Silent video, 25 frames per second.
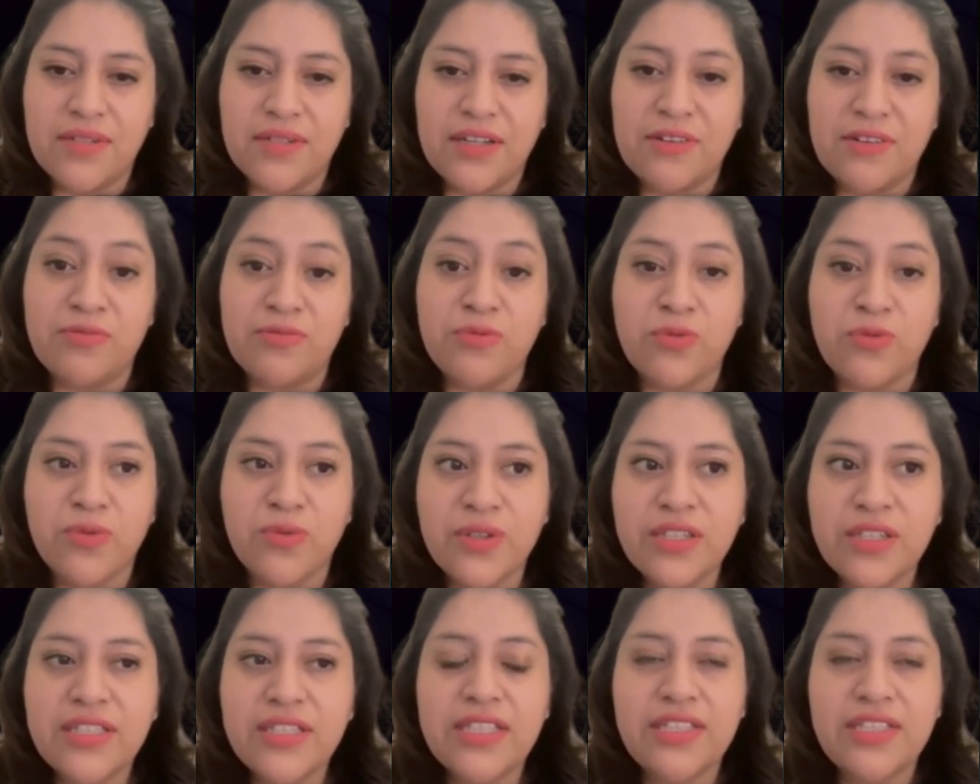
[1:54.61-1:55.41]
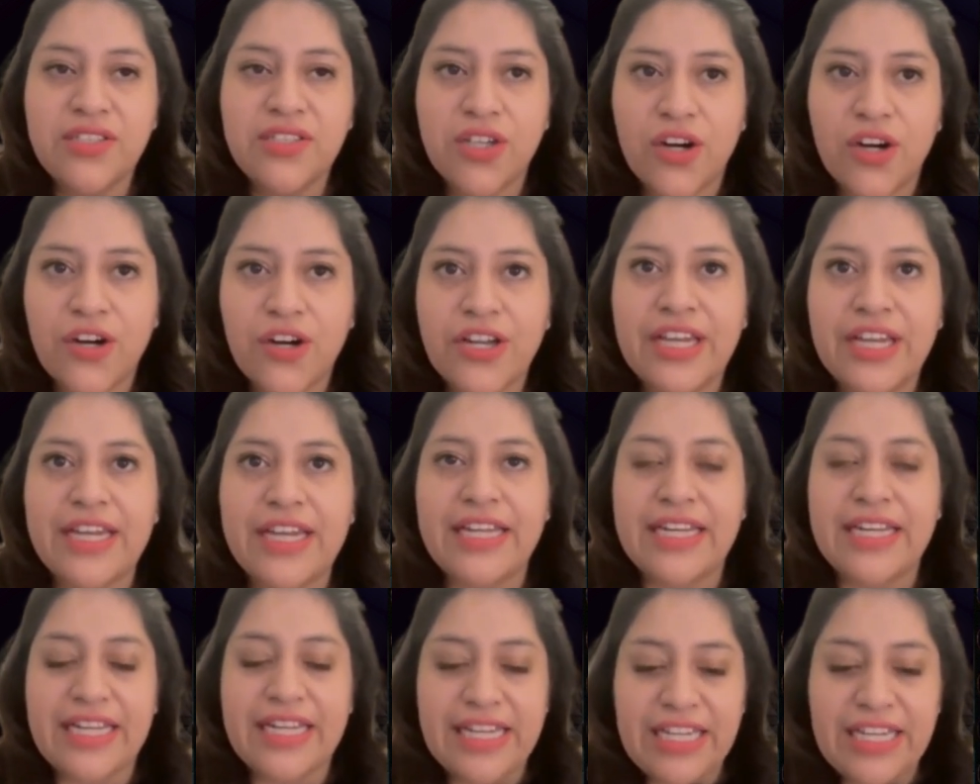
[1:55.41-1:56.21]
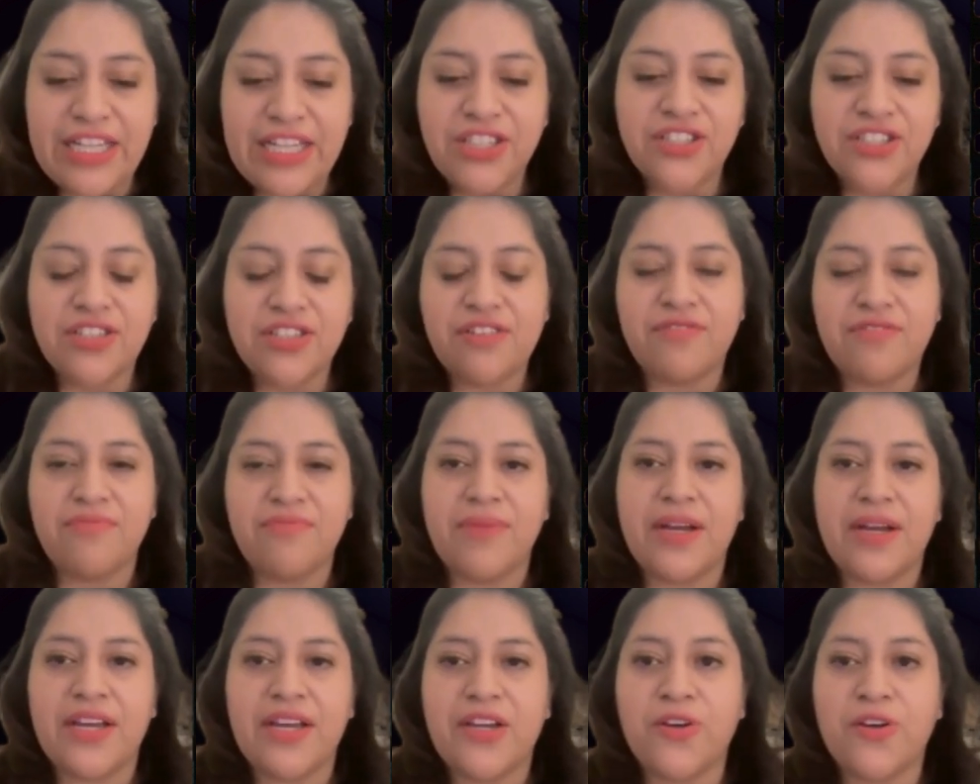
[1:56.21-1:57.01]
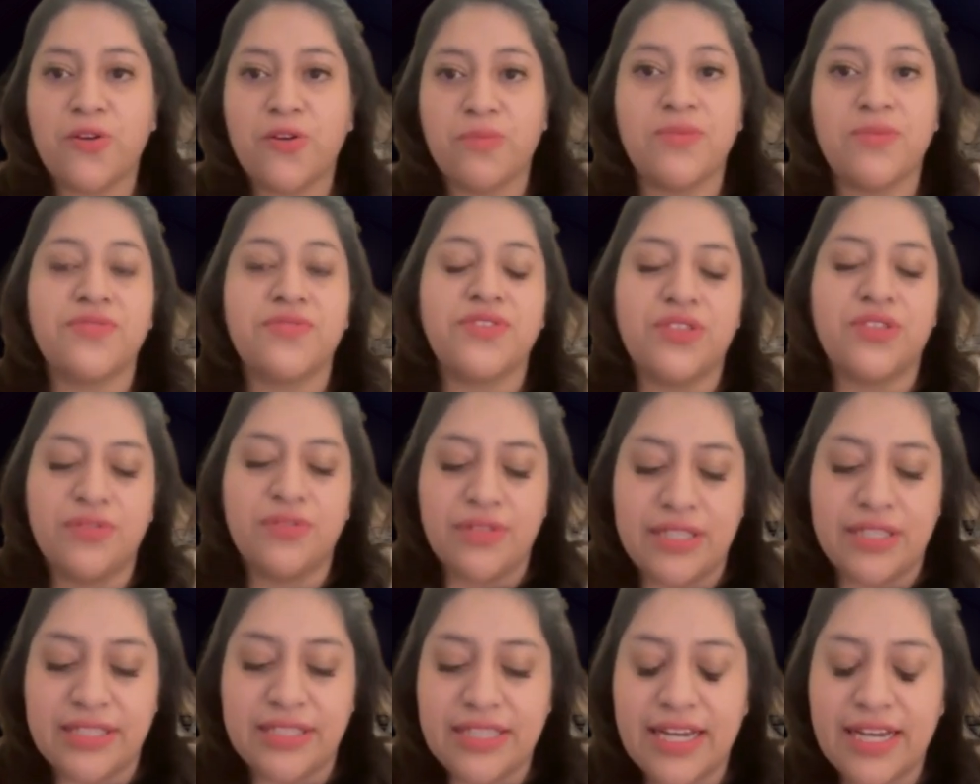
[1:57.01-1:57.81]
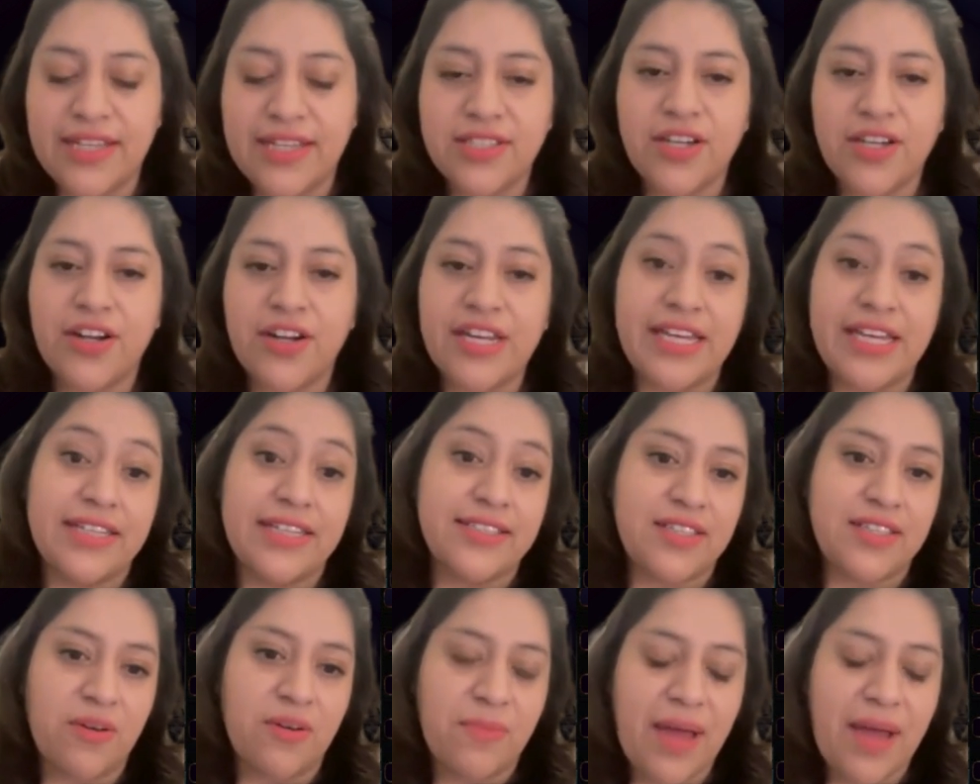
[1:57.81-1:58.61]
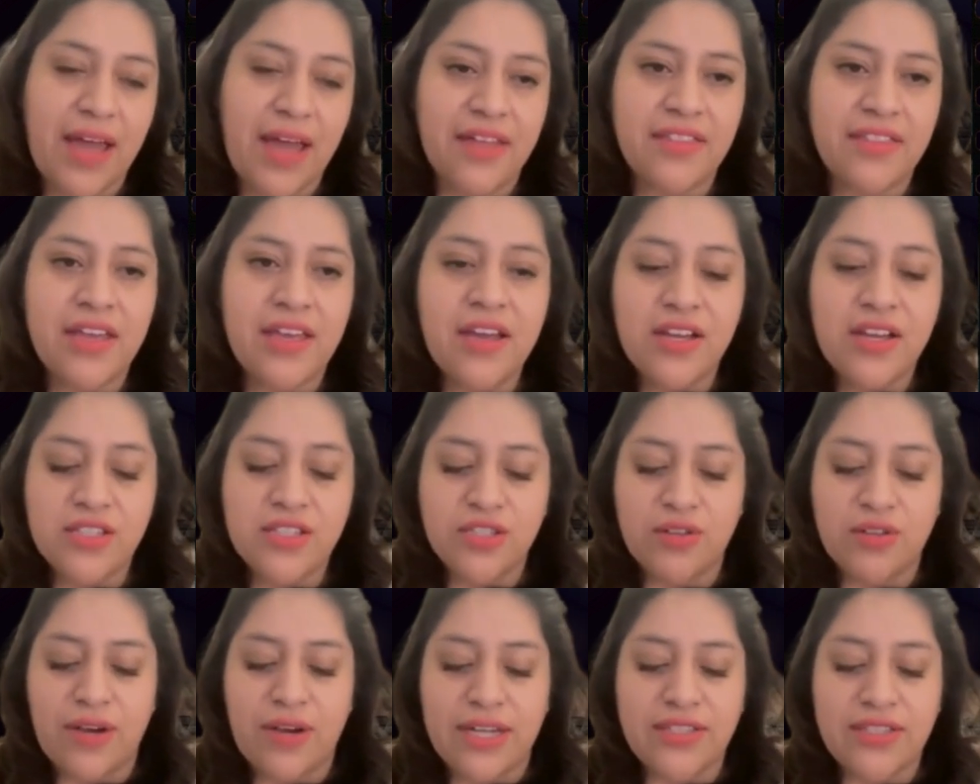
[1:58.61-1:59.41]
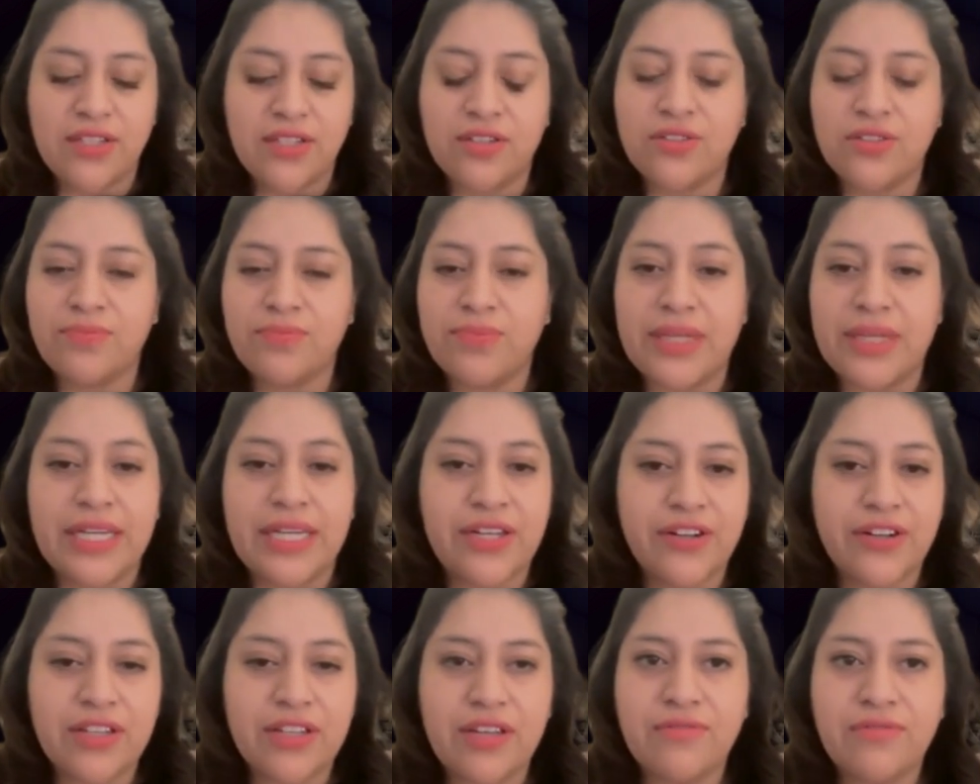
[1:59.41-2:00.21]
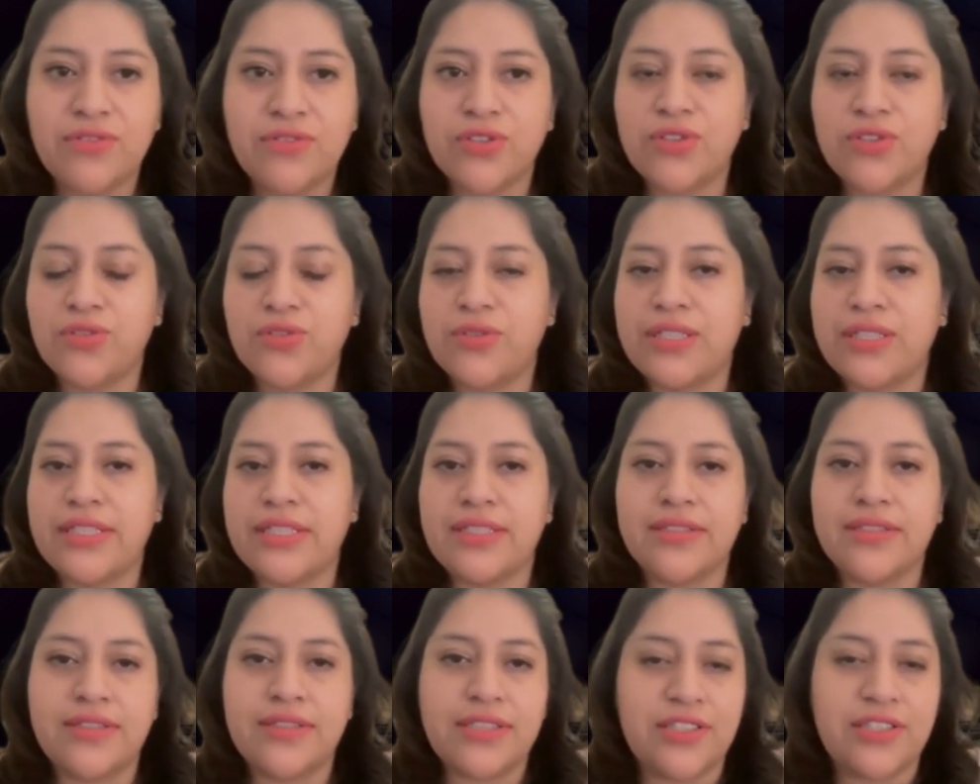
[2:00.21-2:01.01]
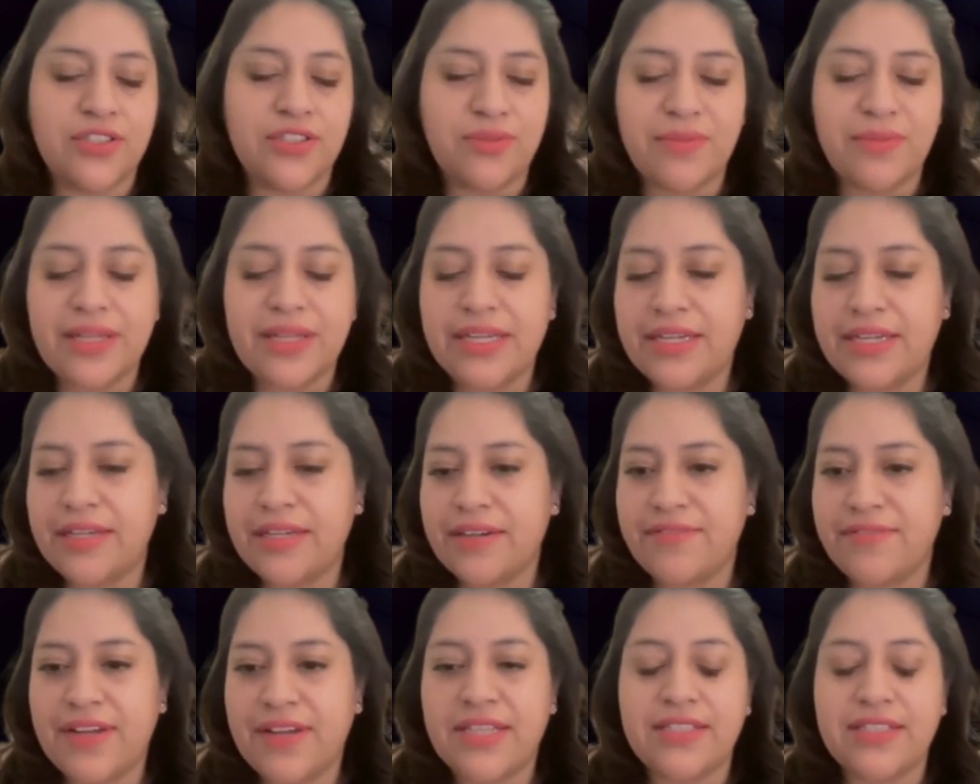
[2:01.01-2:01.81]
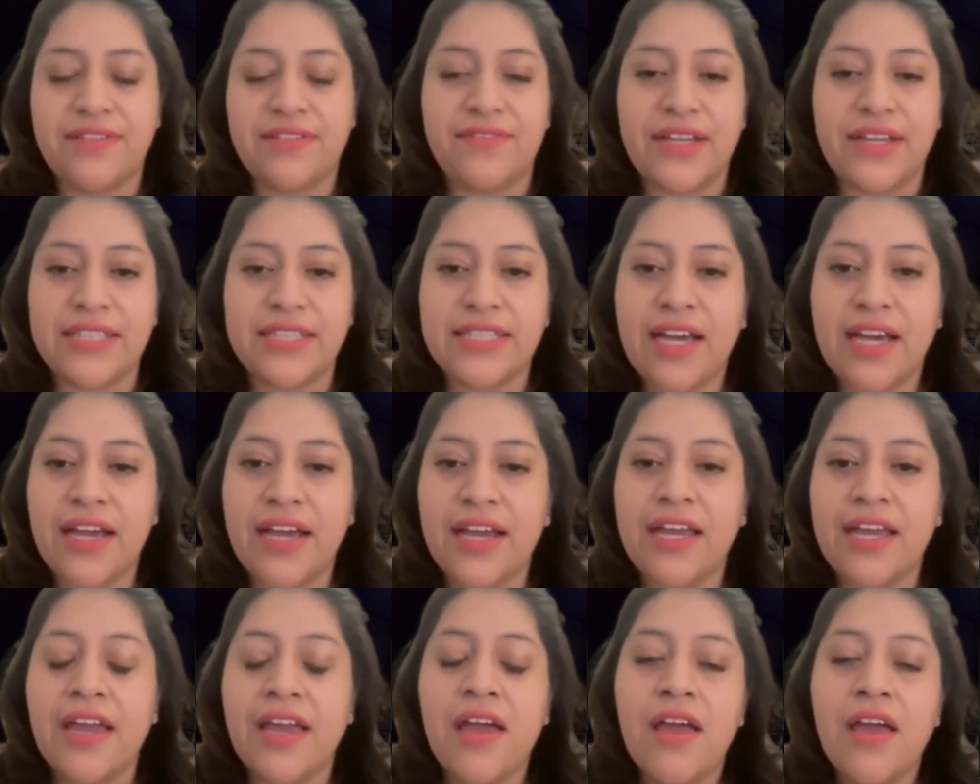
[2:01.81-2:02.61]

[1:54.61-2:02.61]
And really target each of my group of students. I taught ESL math, so I taught beginner level students, intermediate, advanced, high.